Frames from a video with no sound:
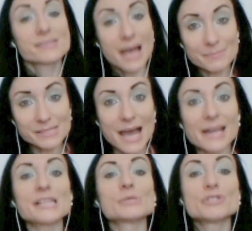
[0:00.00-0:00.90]
Some
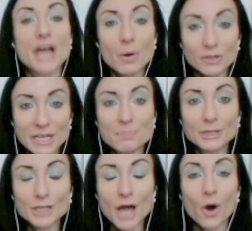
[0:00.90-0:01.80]
studies, which I will link
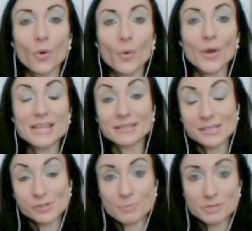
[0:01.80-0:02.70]
below in the
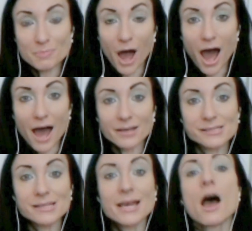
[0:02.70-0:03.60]
description box,